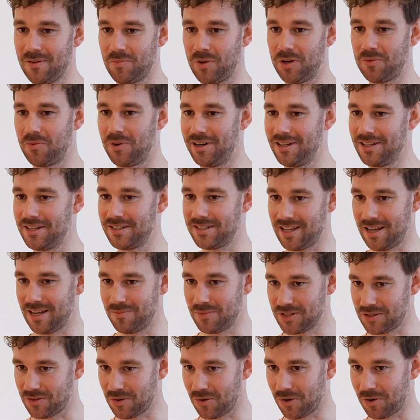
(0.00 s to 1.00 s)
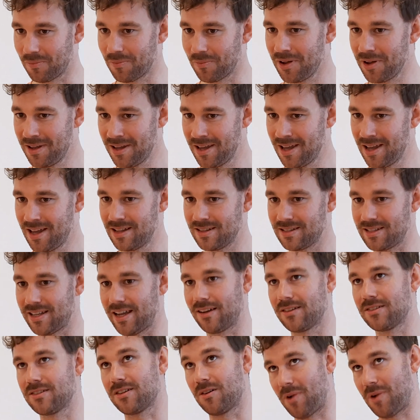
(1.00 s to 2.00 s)
but we're in the same storm.
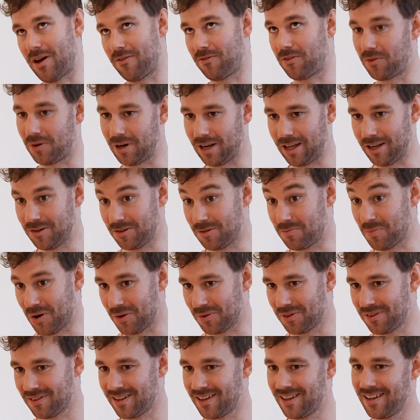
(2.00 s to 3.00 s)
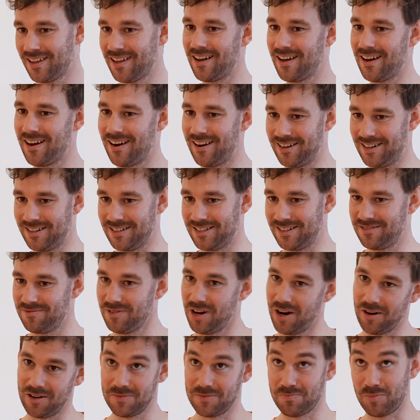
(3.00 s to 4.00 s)
Like some have a really good boat, others
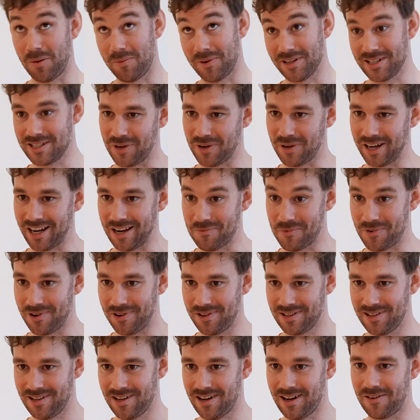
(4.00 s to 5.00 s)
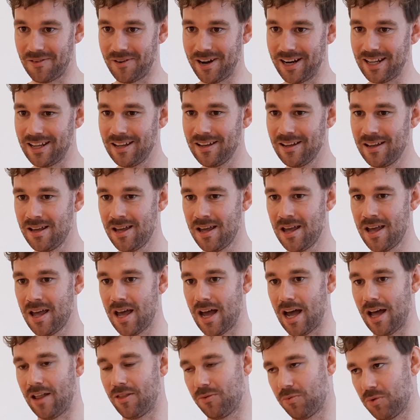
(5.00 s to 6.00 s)
are probably swinging already.
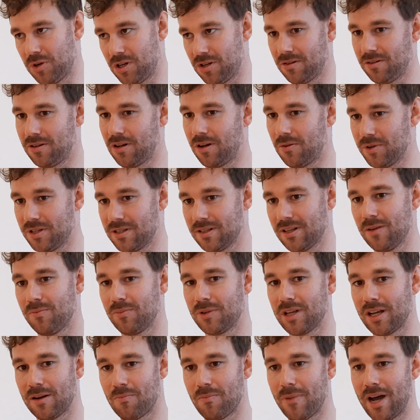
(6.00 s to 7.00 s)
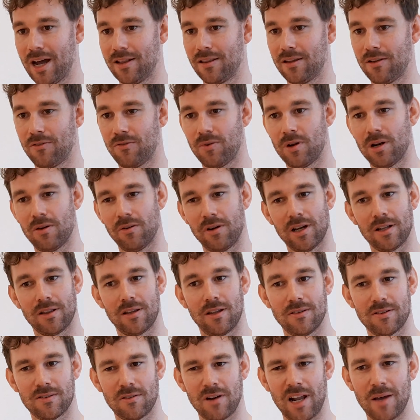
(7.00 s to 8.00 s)
And we should always keep that in mind if we look at
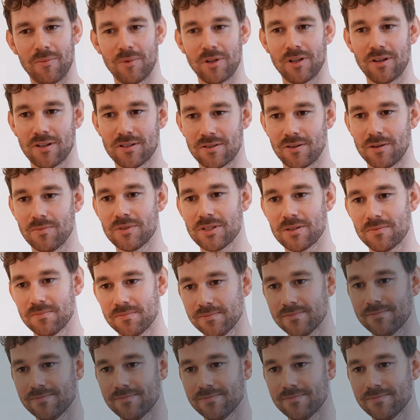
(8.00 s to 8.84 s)
these climate extremes.